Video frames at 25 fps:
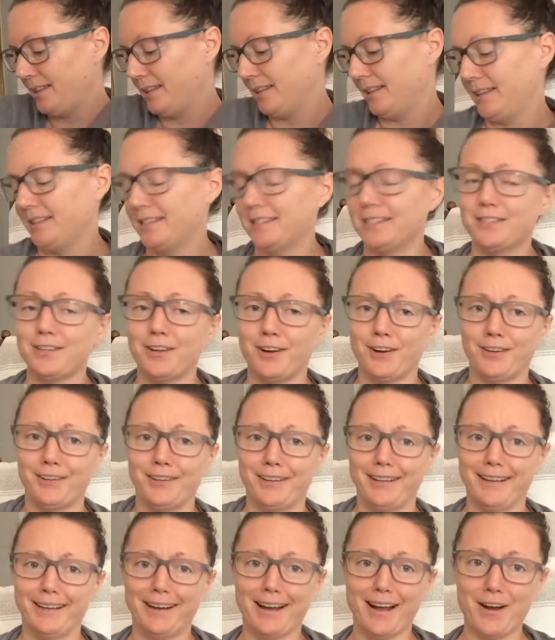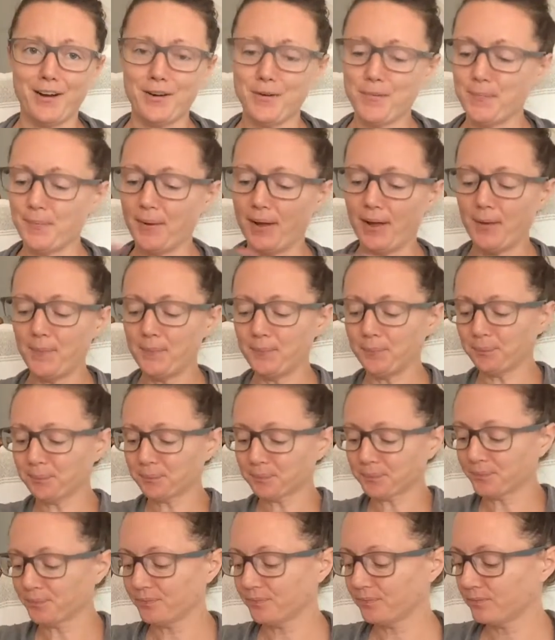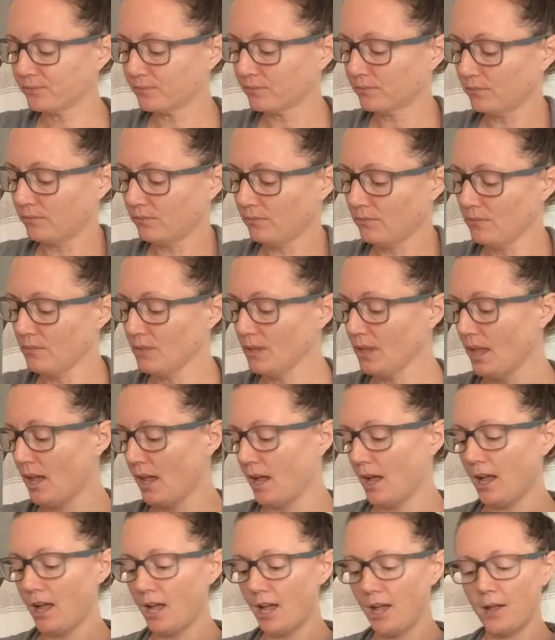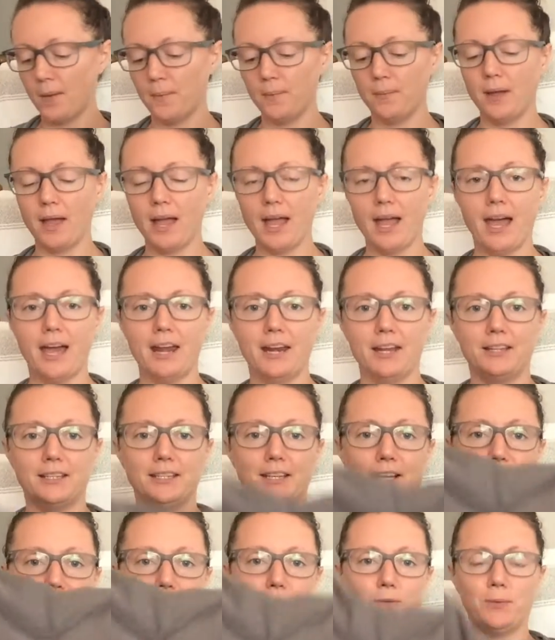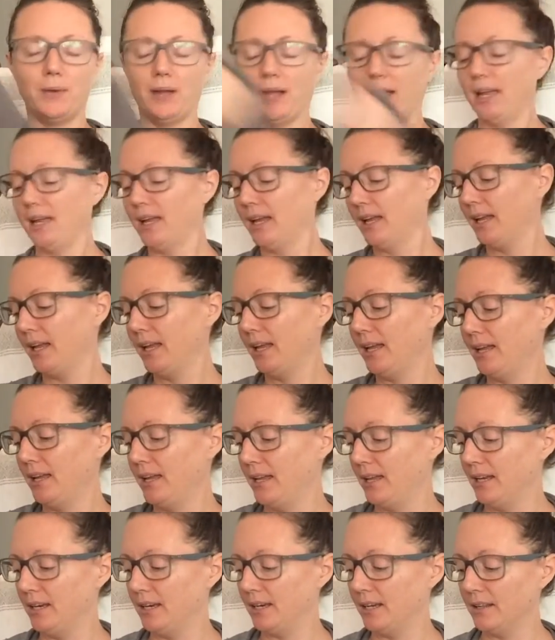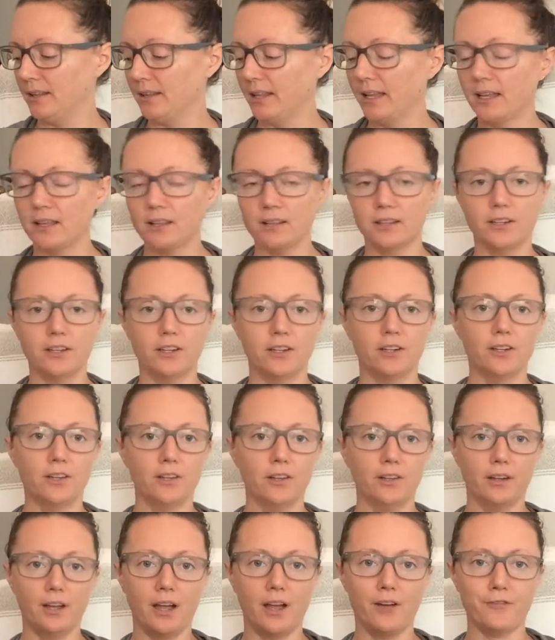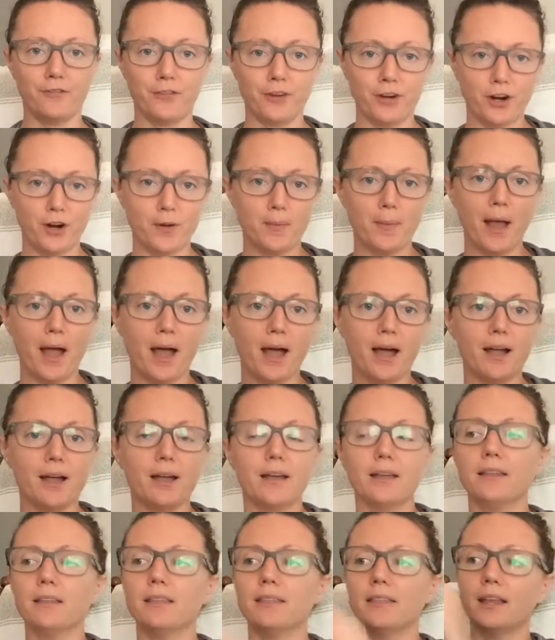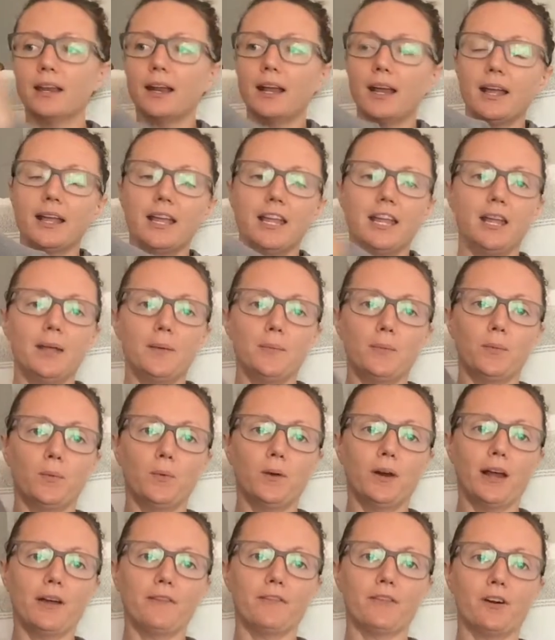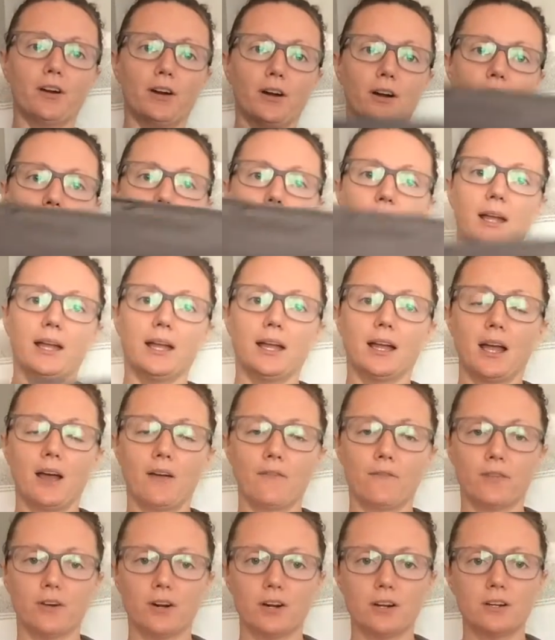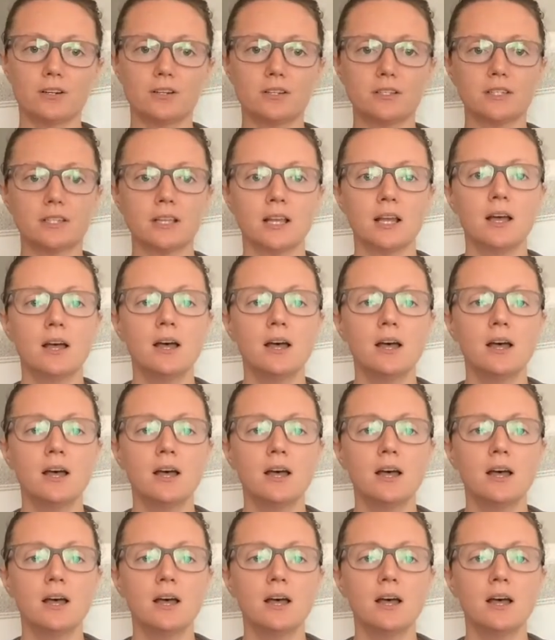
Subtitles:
This is hard to get out, but I had it tucked away in like a little comforter bag that I keep whenever we get comforters.